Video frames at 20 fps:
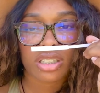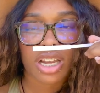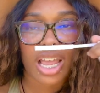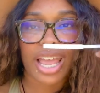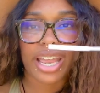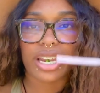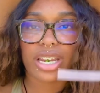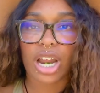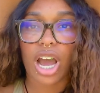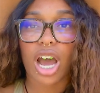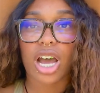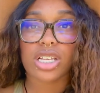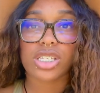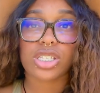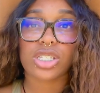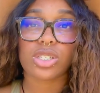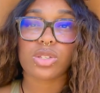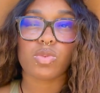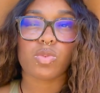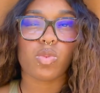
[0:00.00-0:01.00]
and not
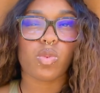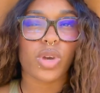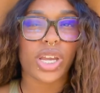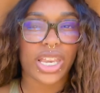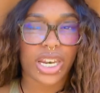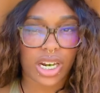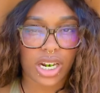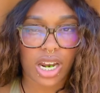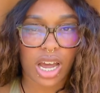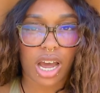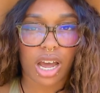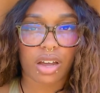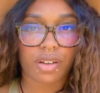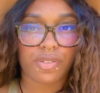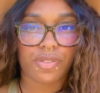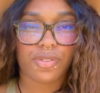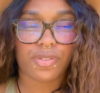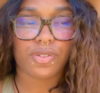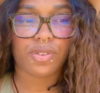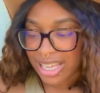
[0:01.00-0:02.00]
sweet
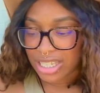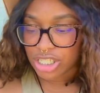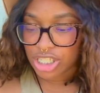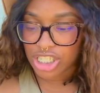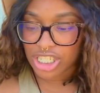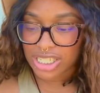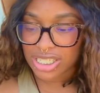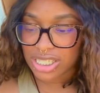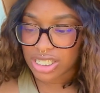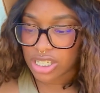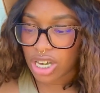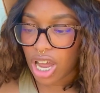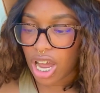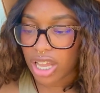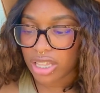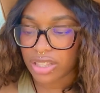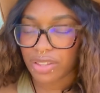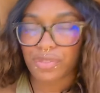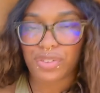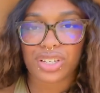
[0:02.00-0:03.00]
enough. It's just
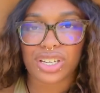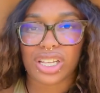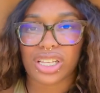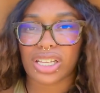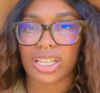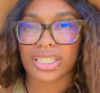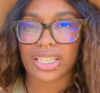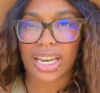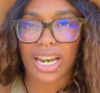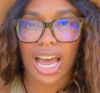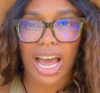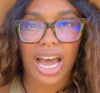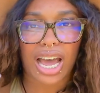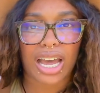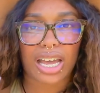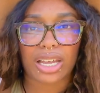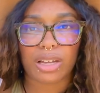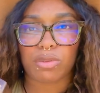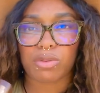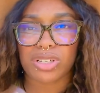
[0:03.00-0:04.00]
not the vanilla that
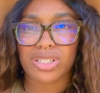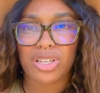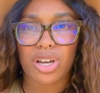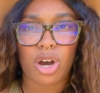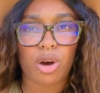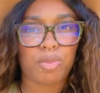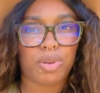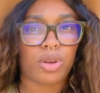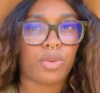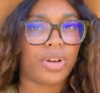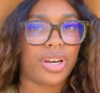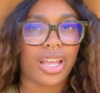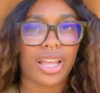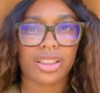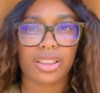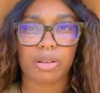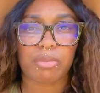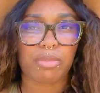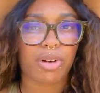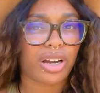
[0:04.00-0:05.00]
I was hoping would
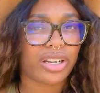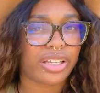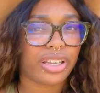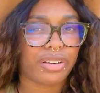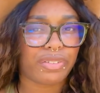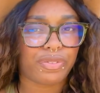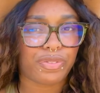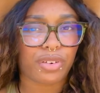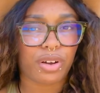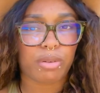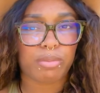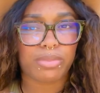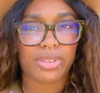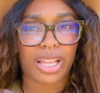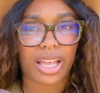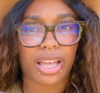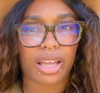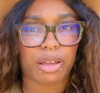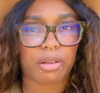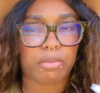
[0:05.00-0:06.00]
hit the market from
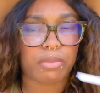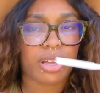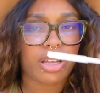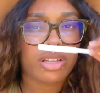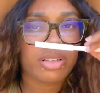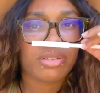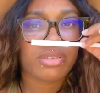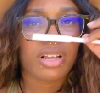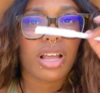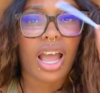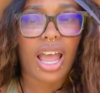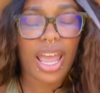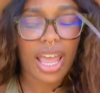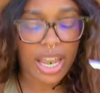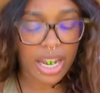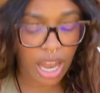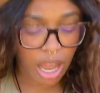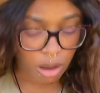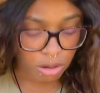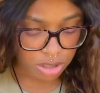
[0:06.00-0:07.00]
them.
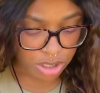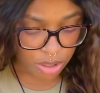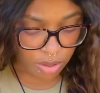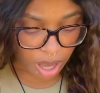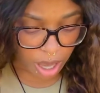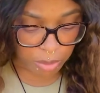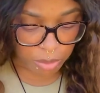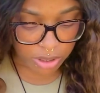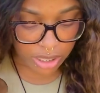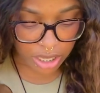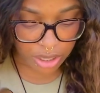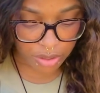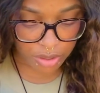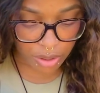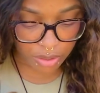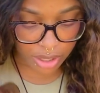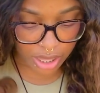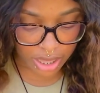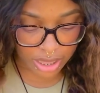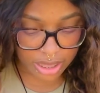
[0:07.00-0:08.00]
And also, I will let you
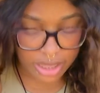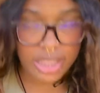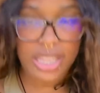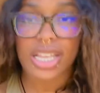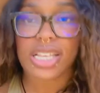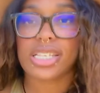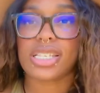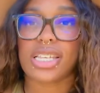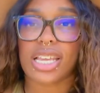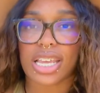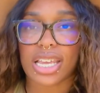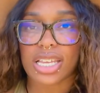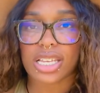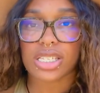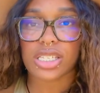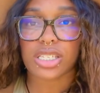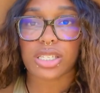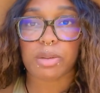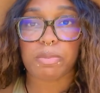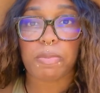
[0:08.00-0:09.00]
know that this
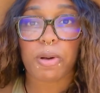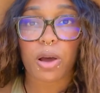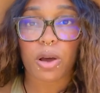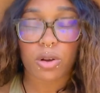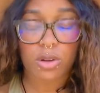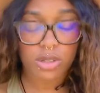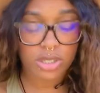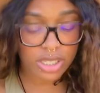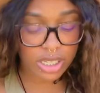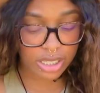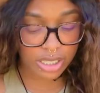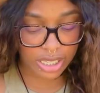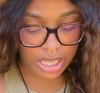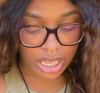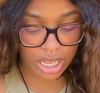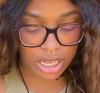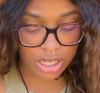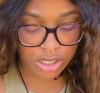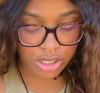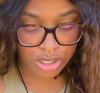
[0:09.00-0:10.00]
is
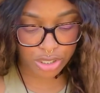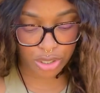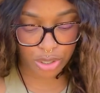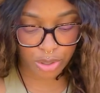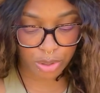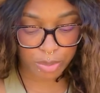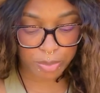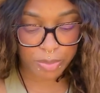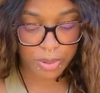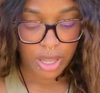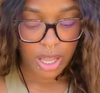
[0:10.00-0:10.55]
supposedly a dupe